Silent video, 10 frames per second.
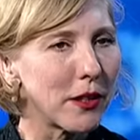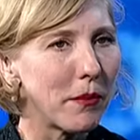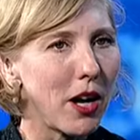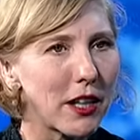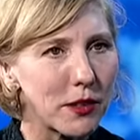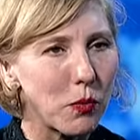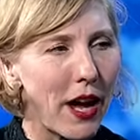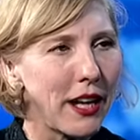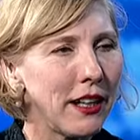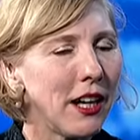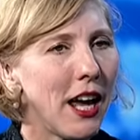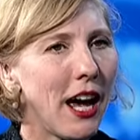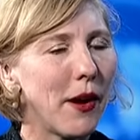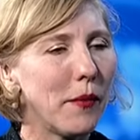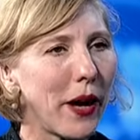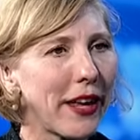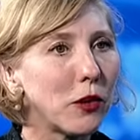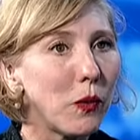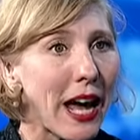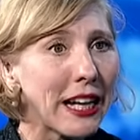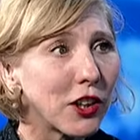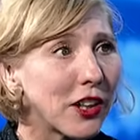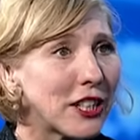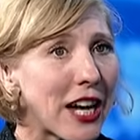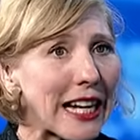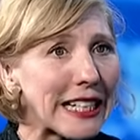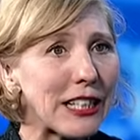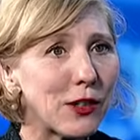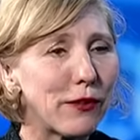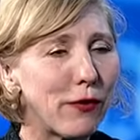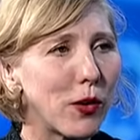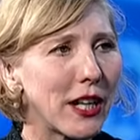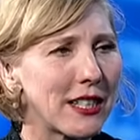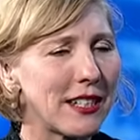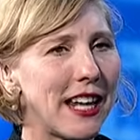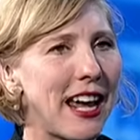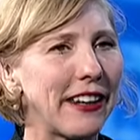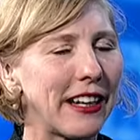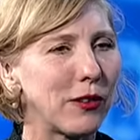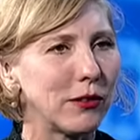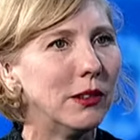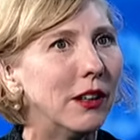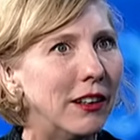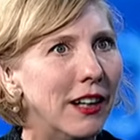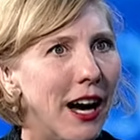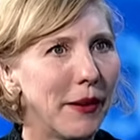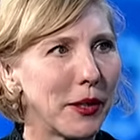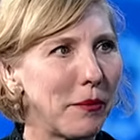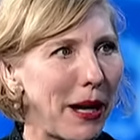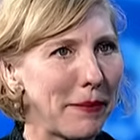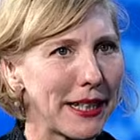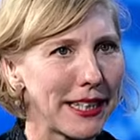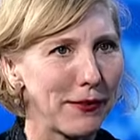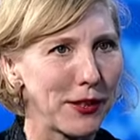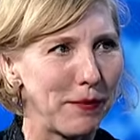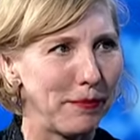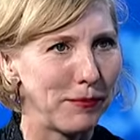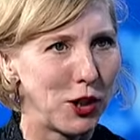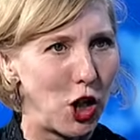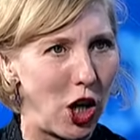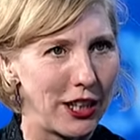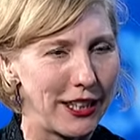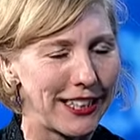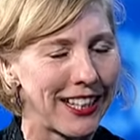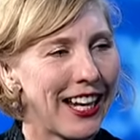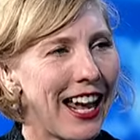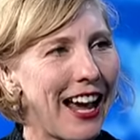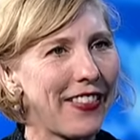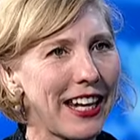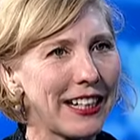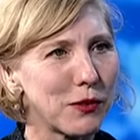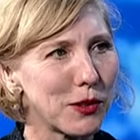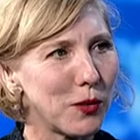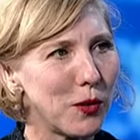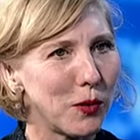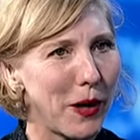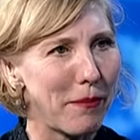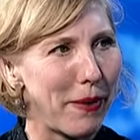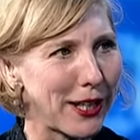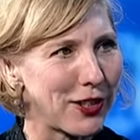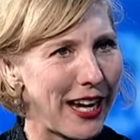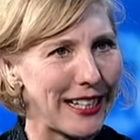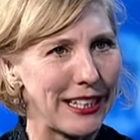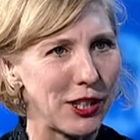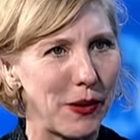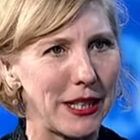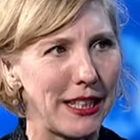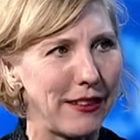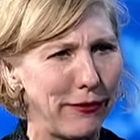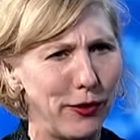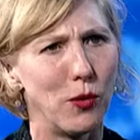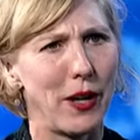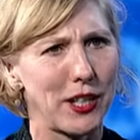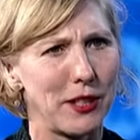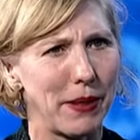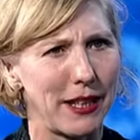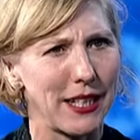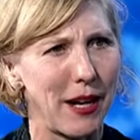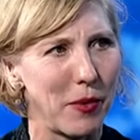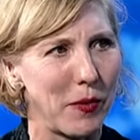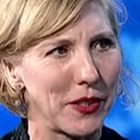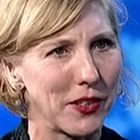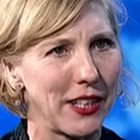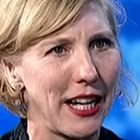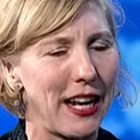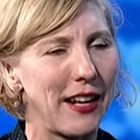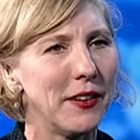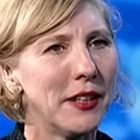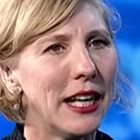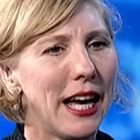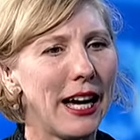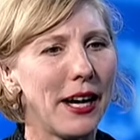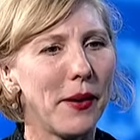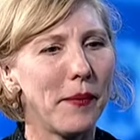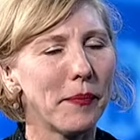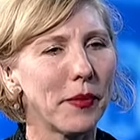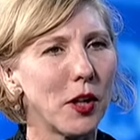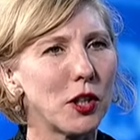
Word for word: on the markets, when Uh, we had the Rand going to 1804 yesterday, and I thought, oh, I'm going to buy myself some dollars. And then it was all the way back to 1824, actually, by the time we went on air. Um,